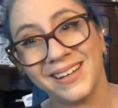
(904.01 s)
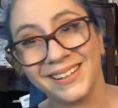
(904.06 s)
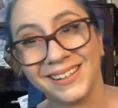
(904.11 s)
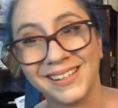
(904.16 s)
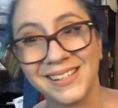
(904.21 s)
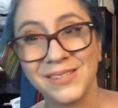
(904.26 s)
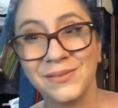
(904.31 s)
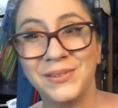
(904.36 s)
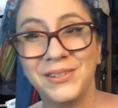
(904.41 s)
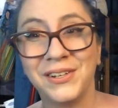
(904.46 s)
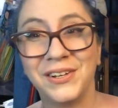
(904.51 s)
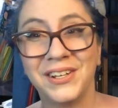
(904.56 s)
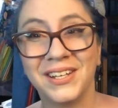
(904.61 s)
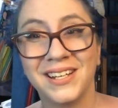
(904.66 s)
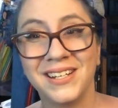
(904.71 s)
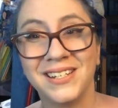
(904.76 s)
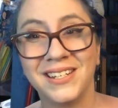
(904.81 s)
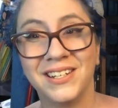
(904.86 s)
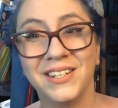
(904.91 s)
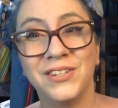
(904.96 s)
It lets me know to
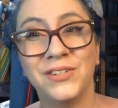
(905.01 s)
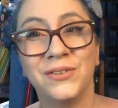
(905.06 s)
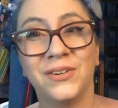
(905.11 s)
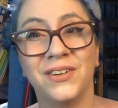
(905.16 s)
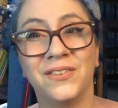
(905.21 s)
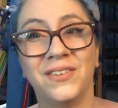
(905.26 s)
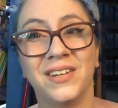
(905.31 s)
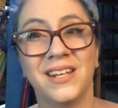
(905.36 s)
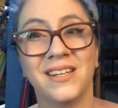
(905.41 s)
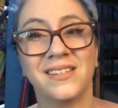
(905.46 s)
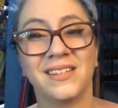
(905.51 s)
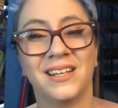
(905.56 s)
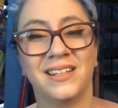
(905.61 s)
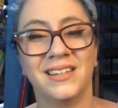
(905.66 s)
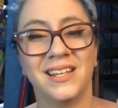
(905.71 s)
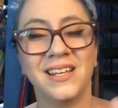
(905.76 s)
continue doing videos like